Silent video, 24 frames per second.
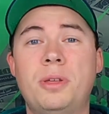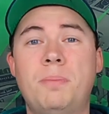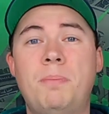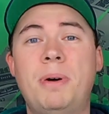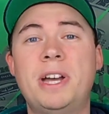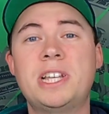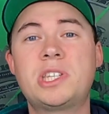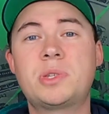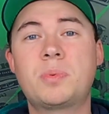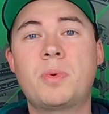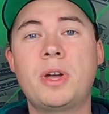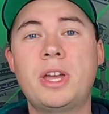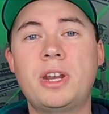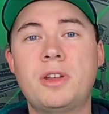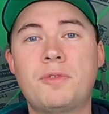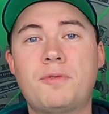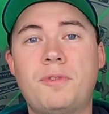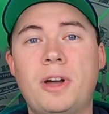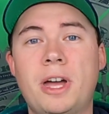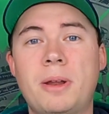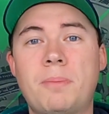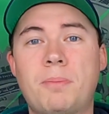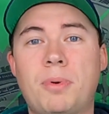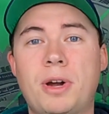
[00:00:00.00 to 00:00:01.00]
The best way to
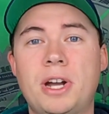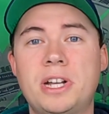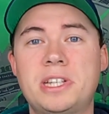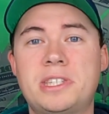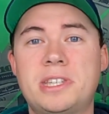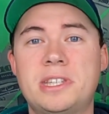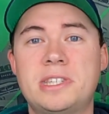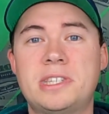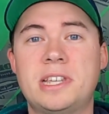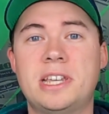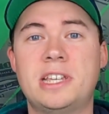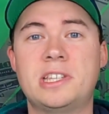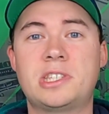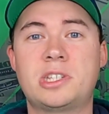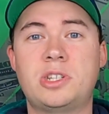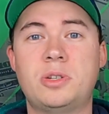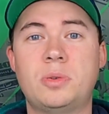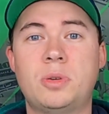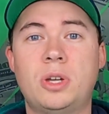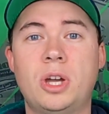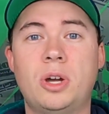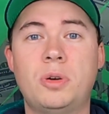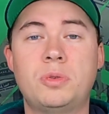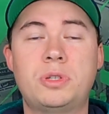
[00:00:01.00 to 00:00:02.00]
find prices is
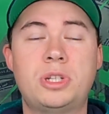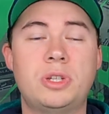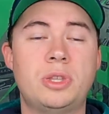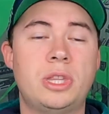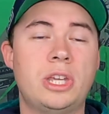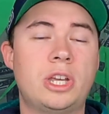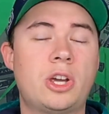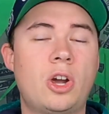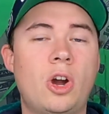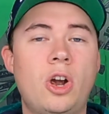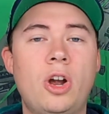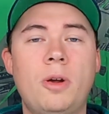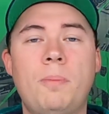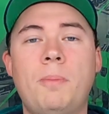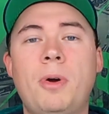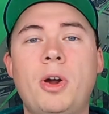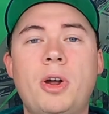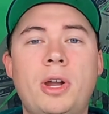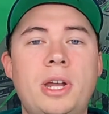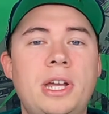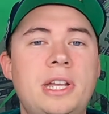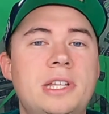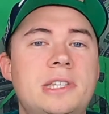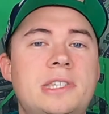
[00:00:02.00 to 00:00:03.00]
to go to the current
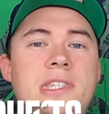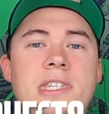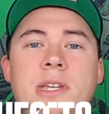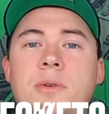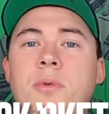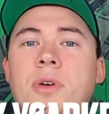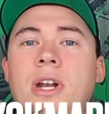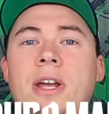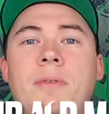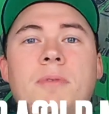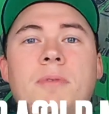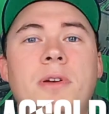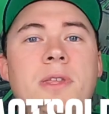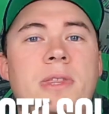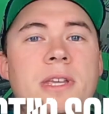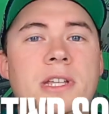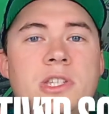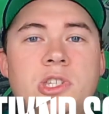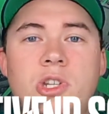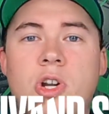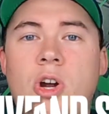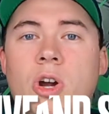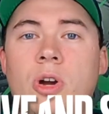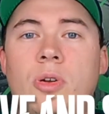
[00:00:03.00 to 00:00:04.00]
market, see what
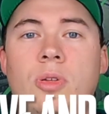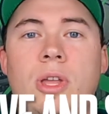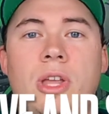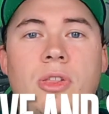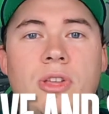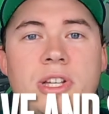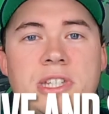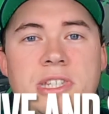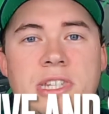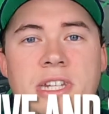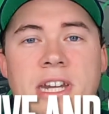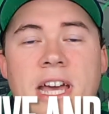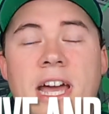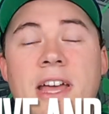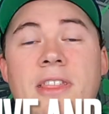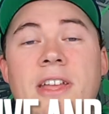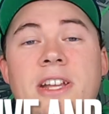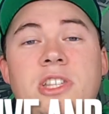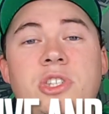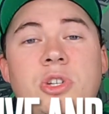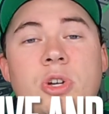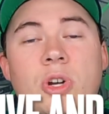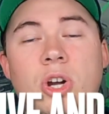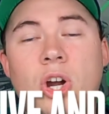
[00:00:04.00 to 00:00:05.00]
everything's currently listed at.
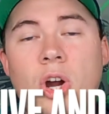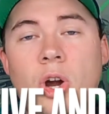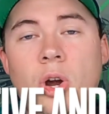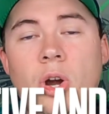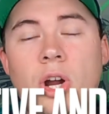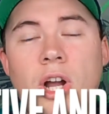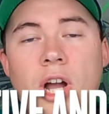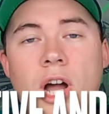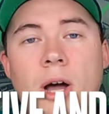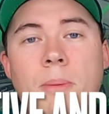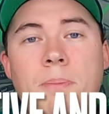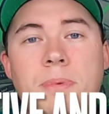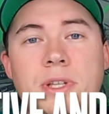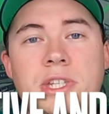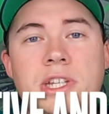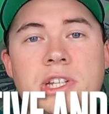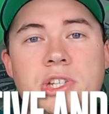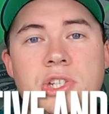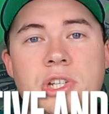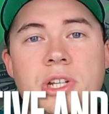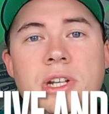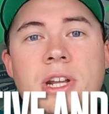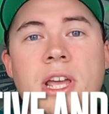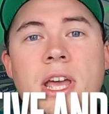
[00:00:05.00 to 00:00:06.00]
That's your current
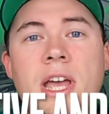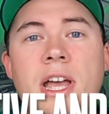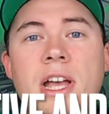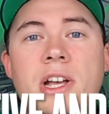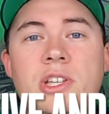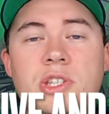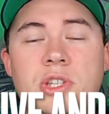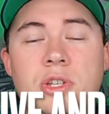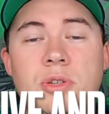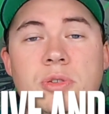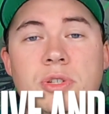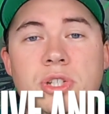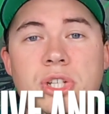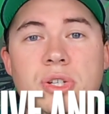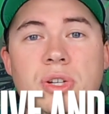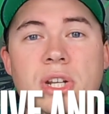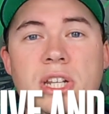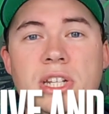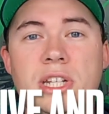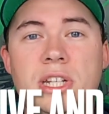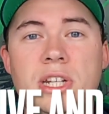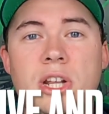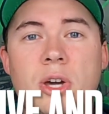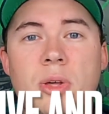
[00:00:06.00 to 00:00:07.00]
competition, so you do
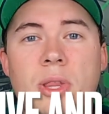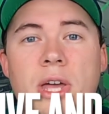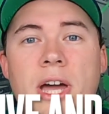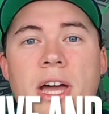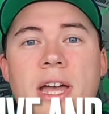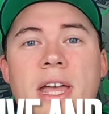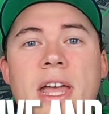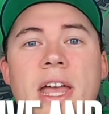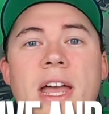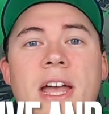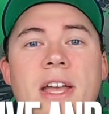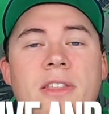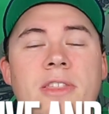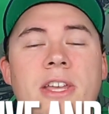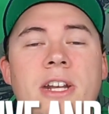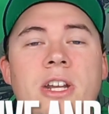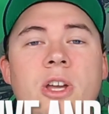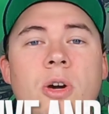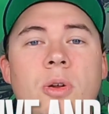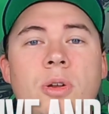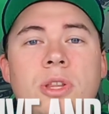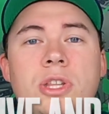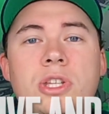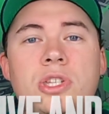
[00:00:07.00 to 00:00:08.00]
need to know that. Then
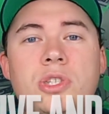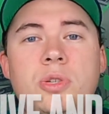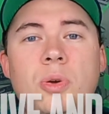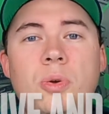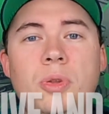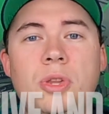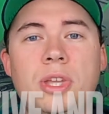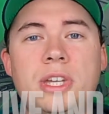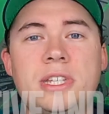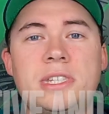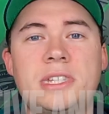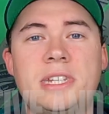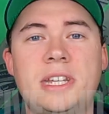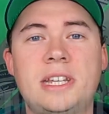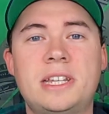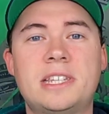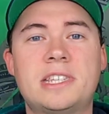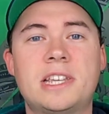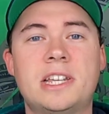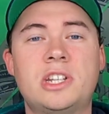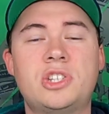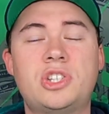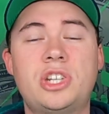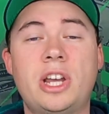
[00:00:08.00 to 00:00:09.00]
go to the sold
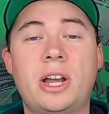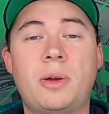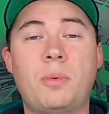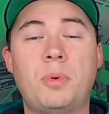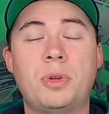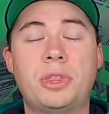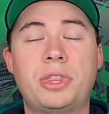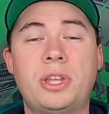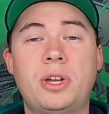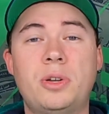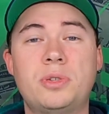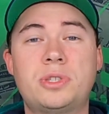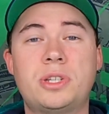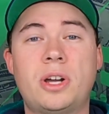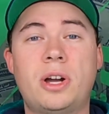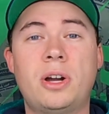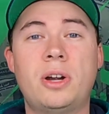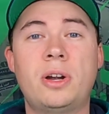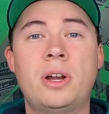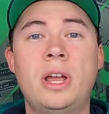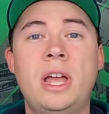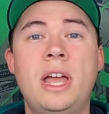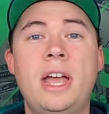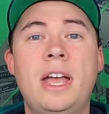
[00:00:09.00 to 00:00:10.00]
listings and check what those
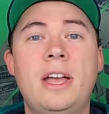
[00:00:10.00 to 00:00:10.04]
are.